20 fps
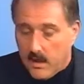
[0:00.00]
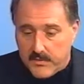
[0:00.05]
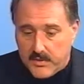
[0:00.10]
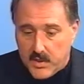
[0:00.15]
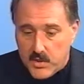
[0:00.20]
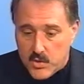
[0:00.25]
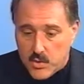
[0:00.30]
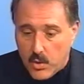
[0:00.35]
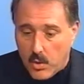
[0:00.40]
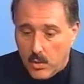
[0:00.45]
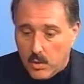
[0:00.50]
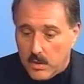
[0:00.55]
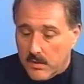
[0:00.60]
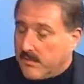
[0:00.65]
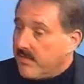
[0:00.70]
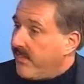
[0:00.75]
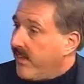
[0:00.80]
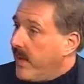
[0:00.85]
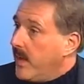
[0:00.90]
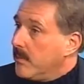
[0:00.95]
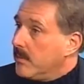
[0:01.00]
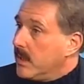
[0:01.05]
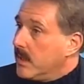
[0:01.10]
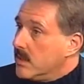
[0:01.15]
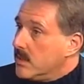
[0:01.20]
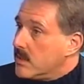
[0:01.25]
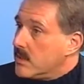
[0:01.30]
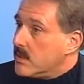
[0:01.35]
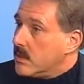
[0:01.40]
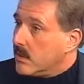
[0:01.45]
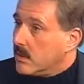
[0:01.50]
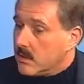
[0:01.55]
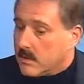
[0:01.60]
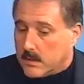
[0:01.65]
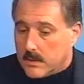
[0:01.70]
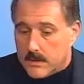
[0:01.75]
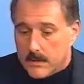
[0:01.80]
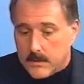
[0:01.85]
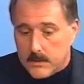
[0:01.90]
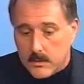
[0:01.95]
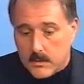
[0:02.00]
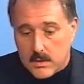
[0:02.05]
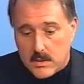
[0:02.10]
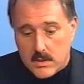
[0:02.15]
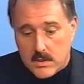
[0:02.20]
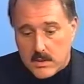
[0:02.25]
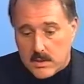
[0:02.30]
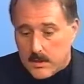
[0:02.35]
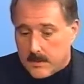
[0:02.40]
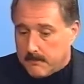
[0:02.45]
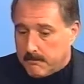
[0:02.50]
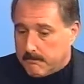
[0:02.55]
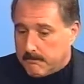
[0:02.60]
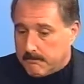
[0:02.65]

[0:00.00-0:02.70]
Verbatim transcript: of controlling families. it's, yeah, it's